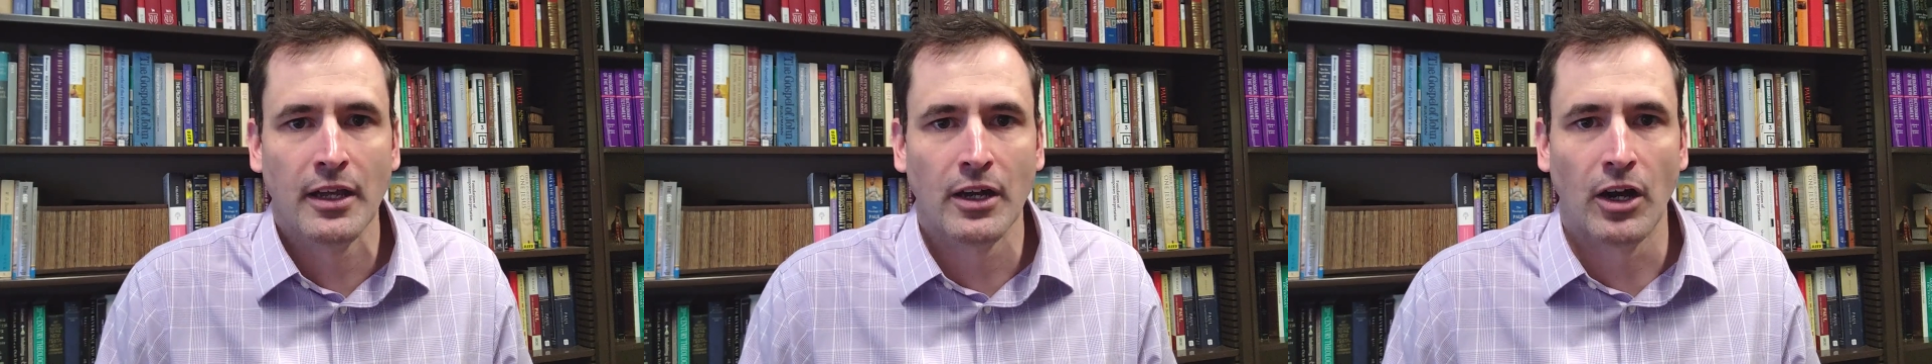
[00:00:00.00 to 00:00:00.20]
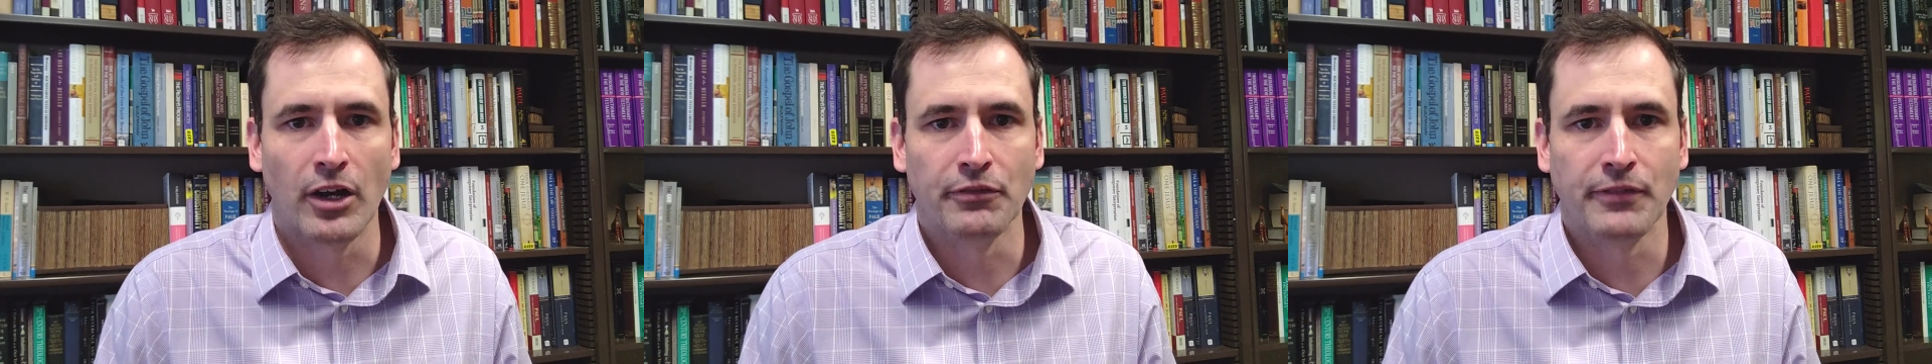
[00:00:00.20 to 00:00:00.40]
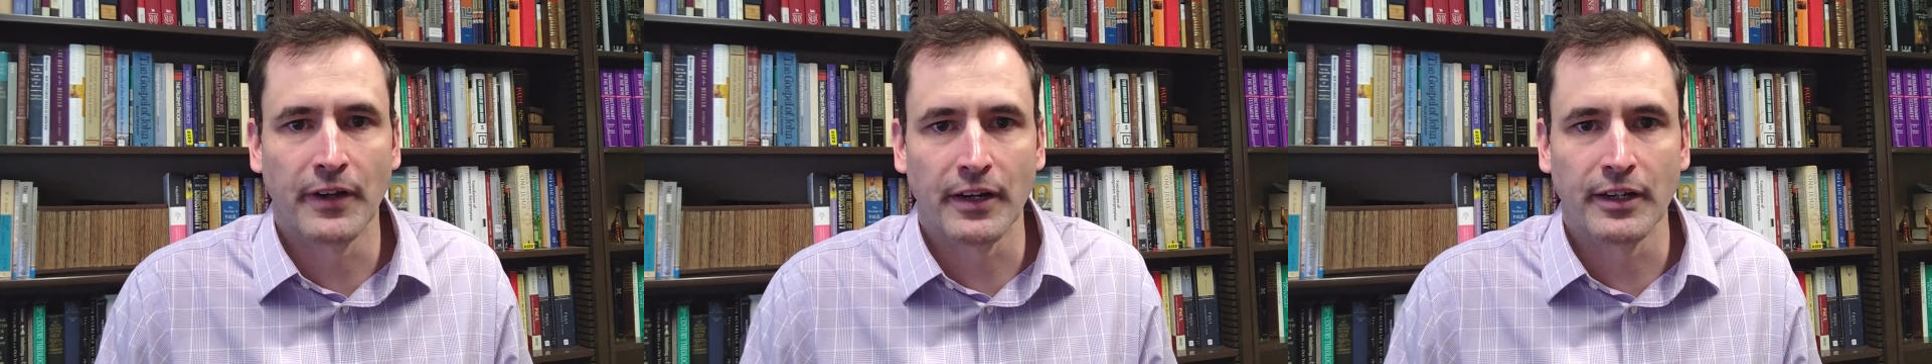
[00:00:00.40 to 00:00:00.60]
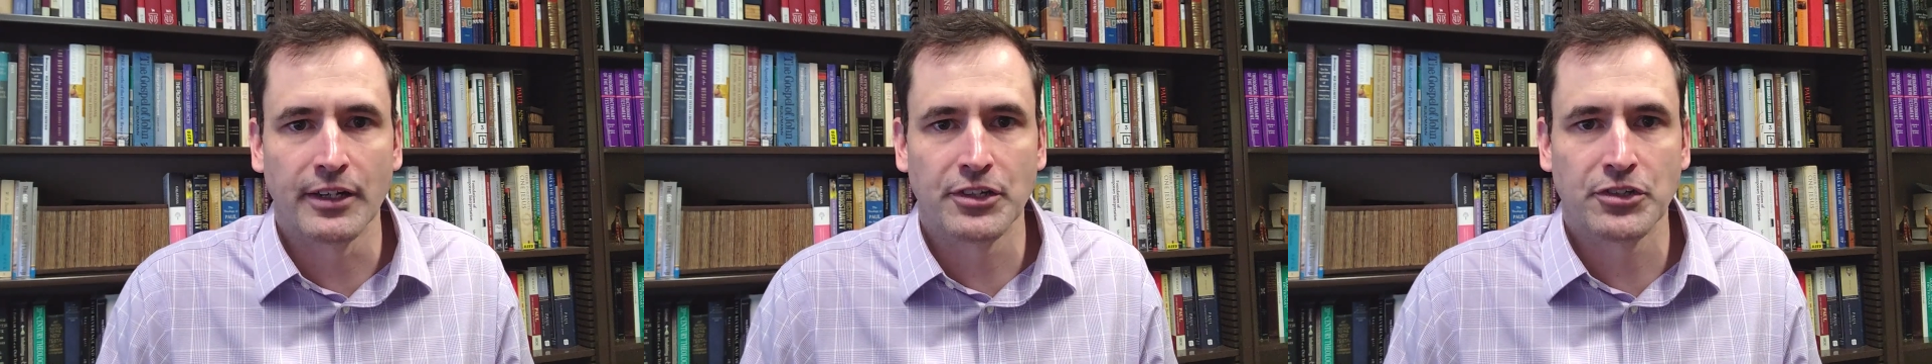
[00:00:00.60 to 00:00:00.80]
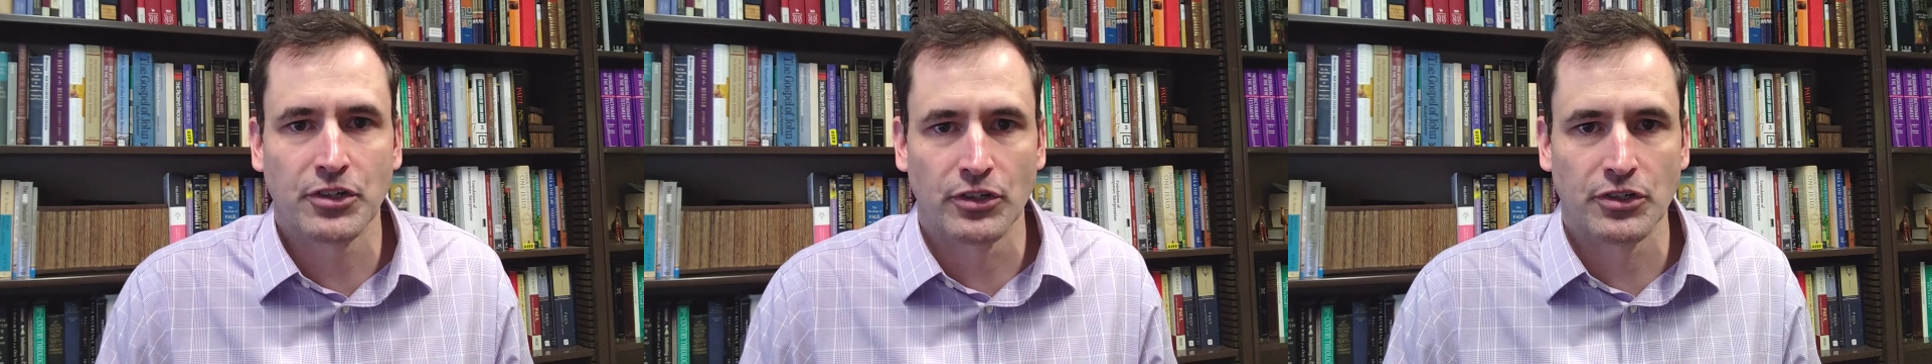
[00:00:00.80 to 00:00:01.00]
our
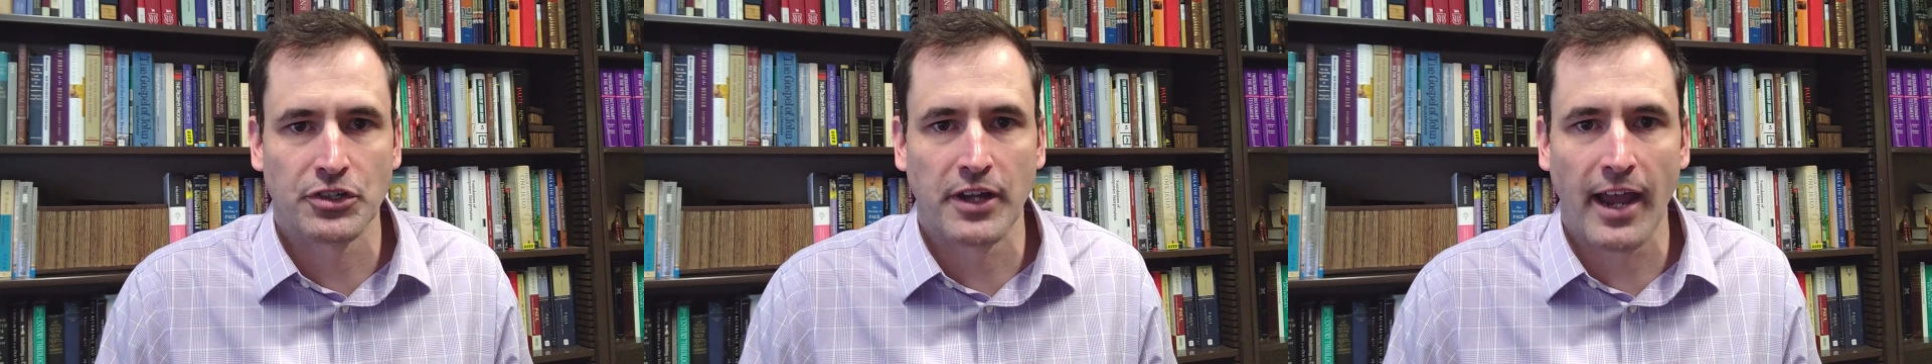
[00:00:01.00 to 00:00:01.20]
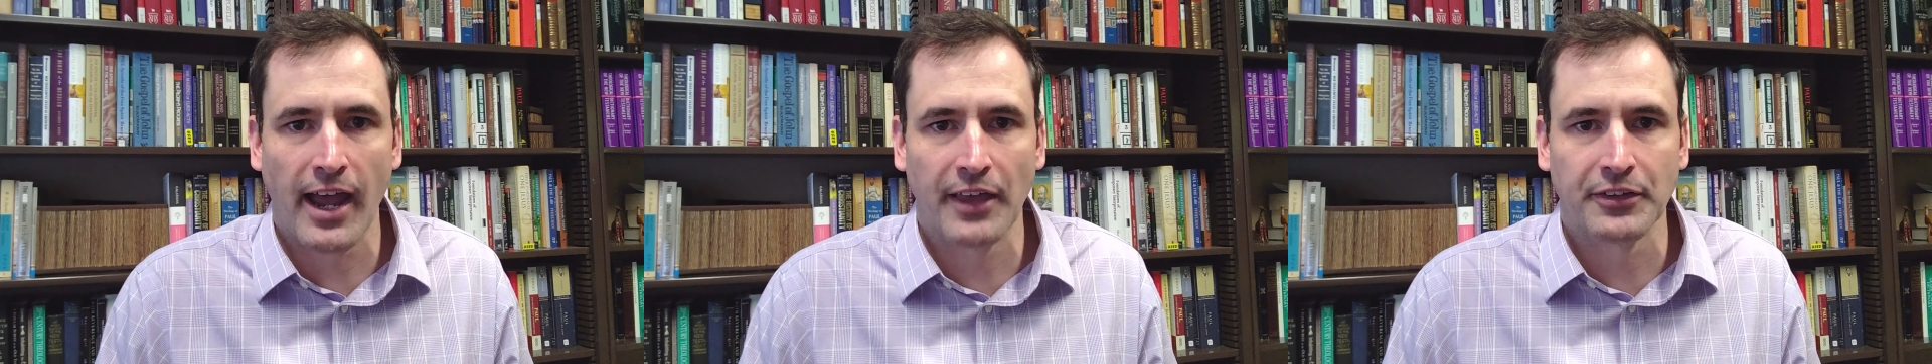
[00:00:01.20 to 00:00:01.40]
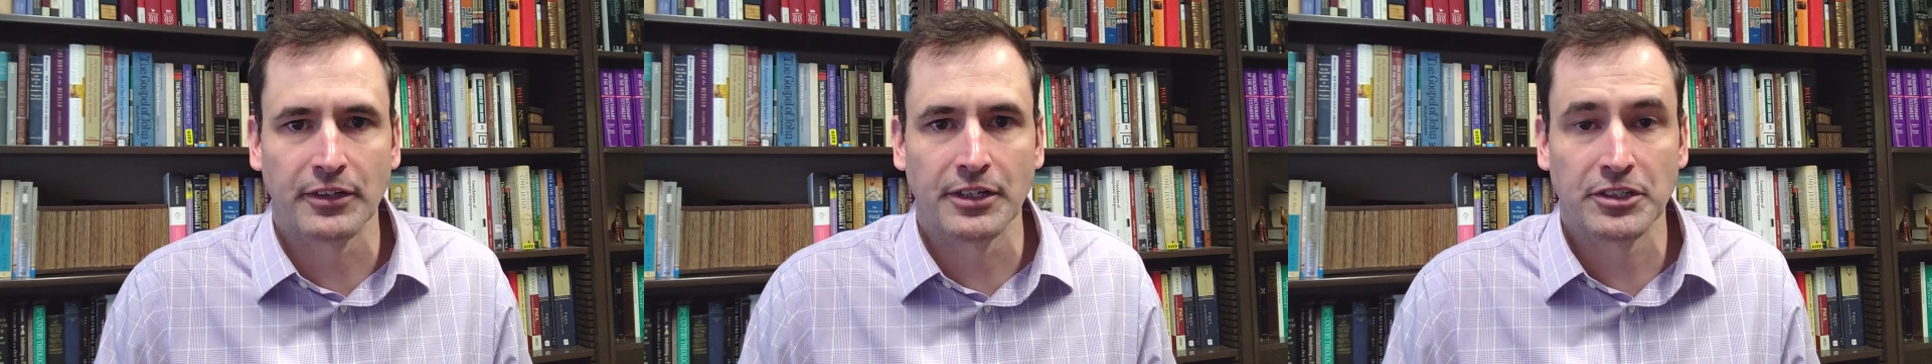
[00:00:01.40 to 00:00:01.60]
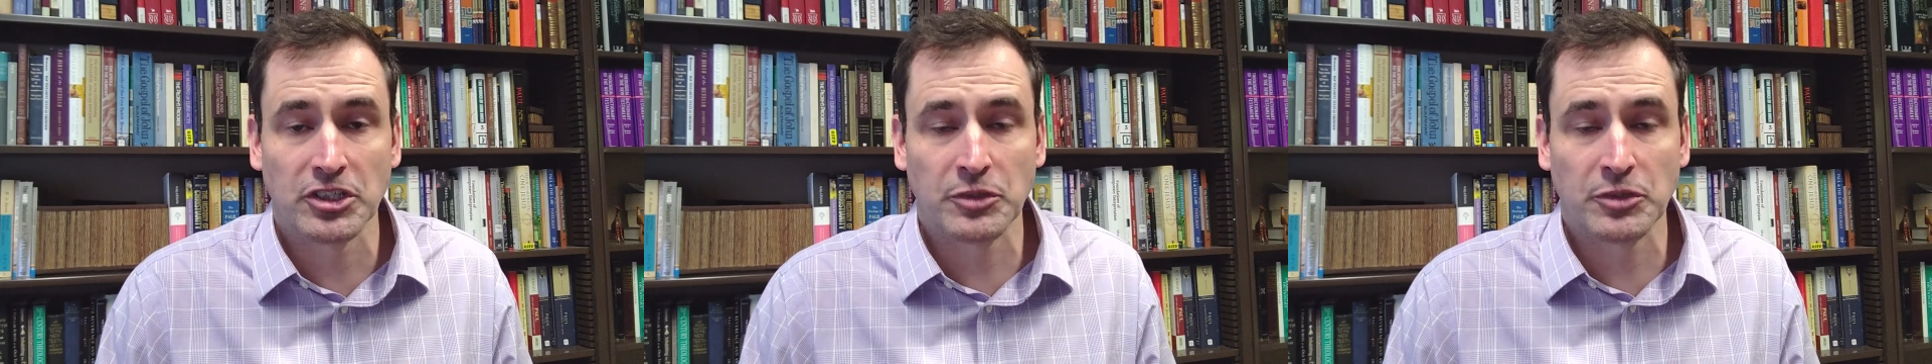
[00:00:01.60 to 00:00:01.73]
various church gatherings,